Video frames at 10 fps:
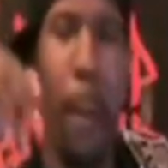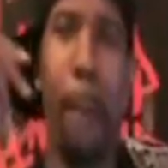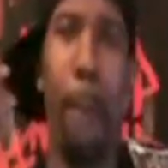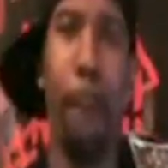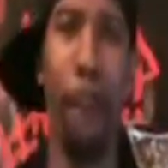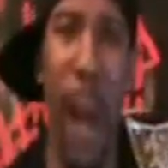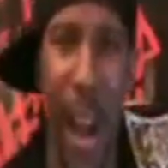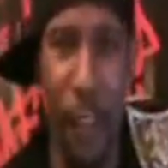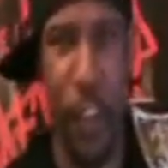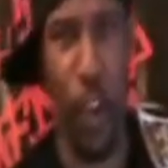
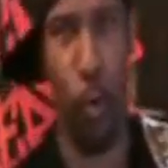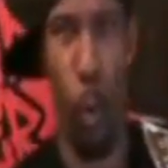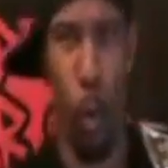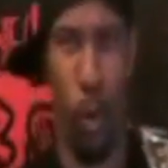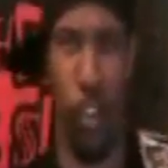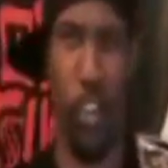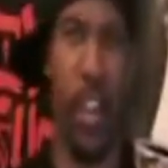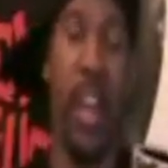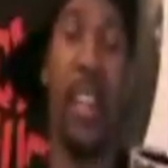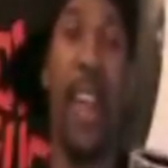Mafia Wars.
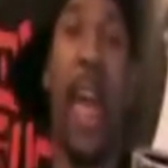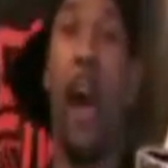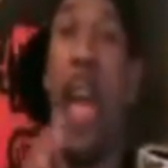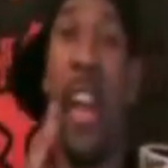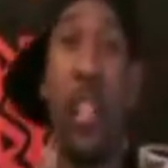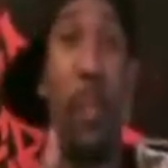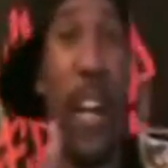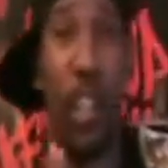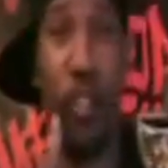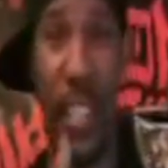Now, Xbox
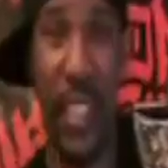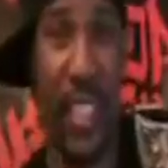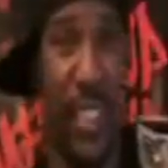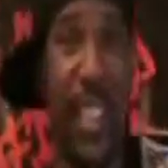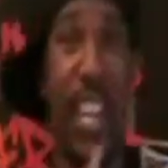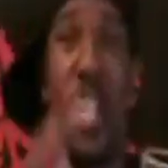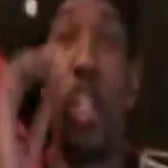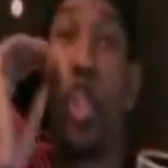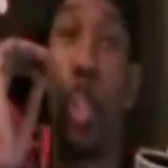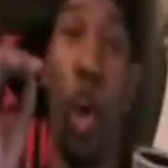360
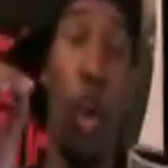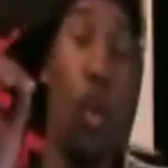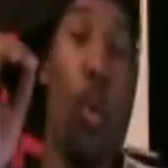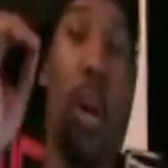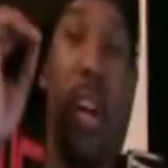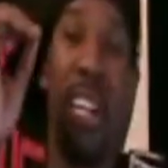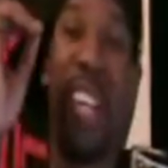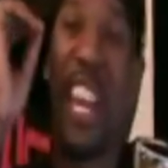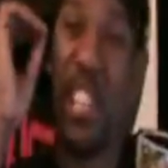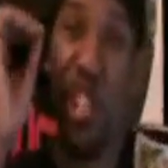is
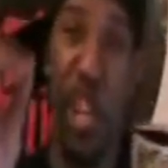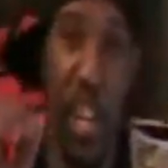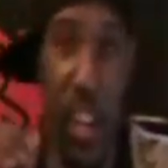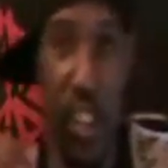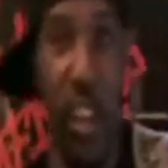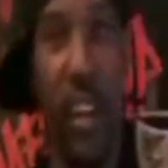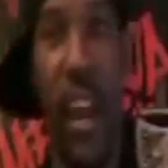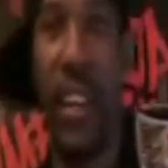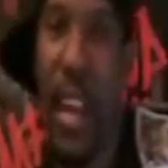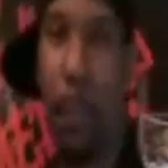they're genius. Now, a
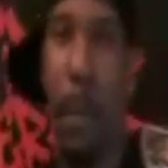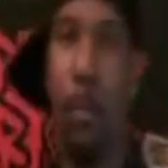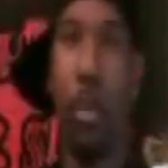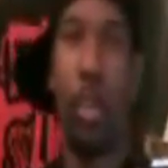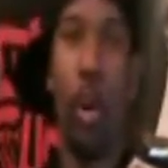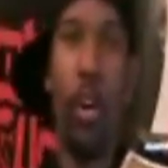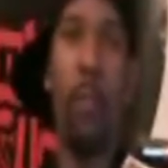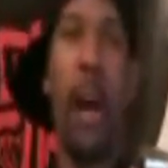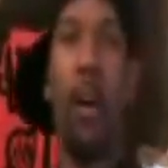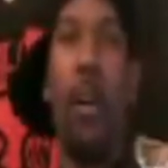lot of people was talking
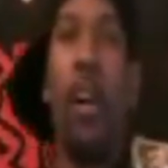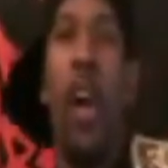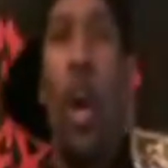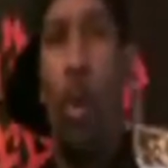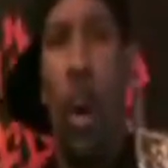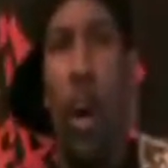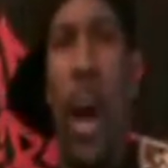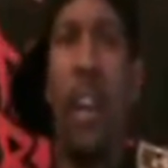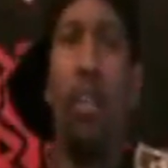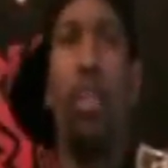about, well, I
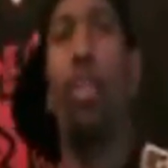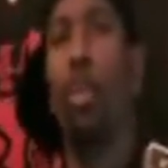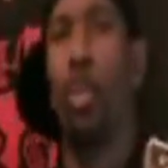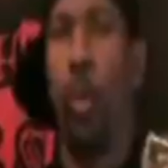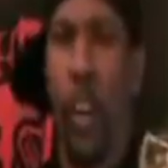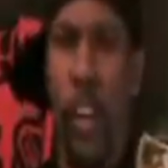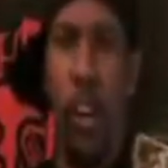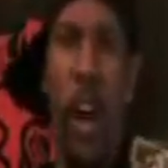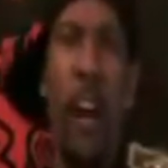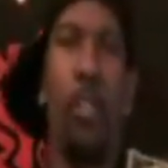don't use Twitter or
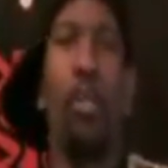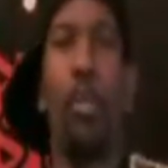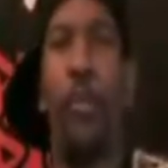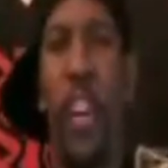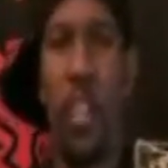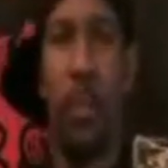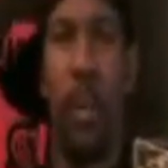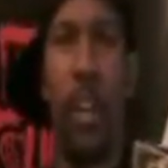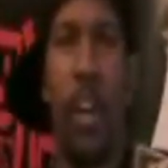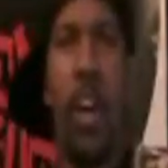I don't use
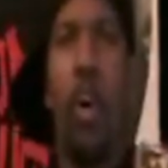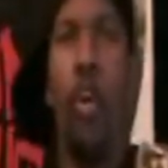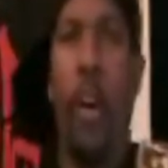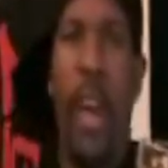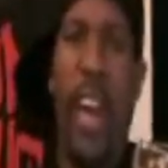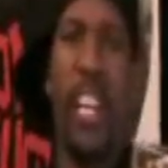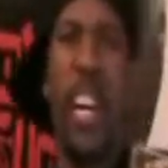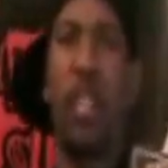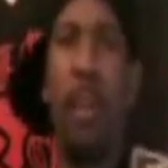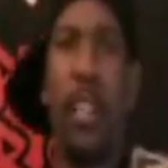Facebook on
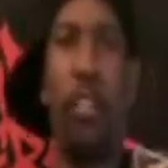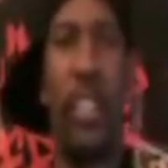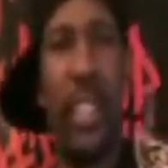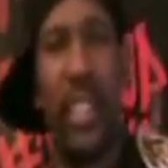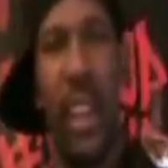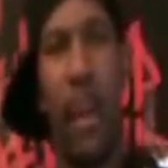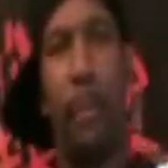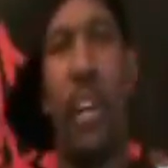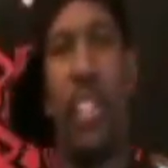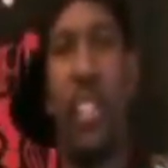Xbox 360 that
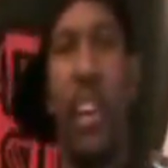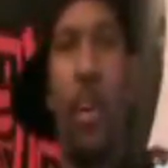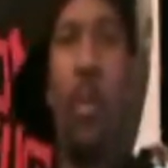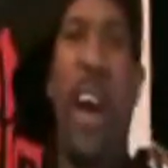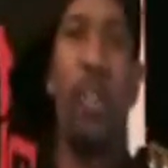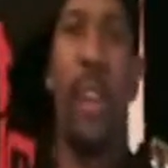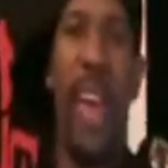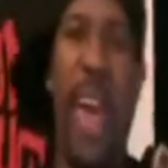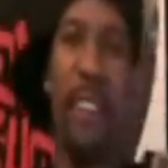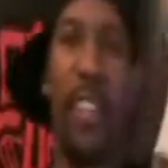much. Why do they
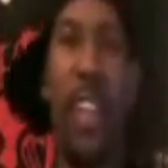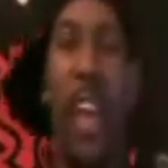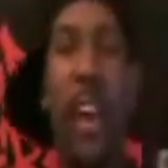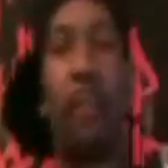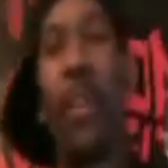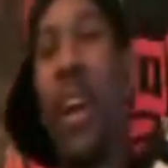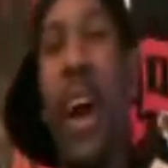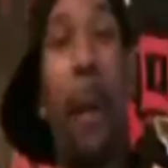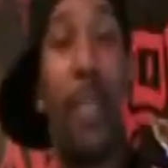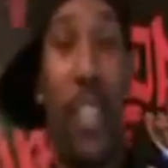have it there? I'm
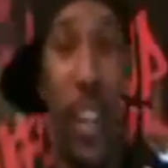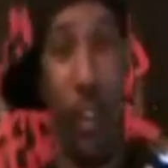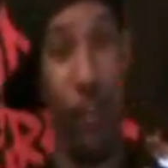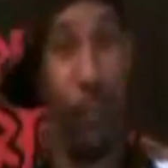going to tell you.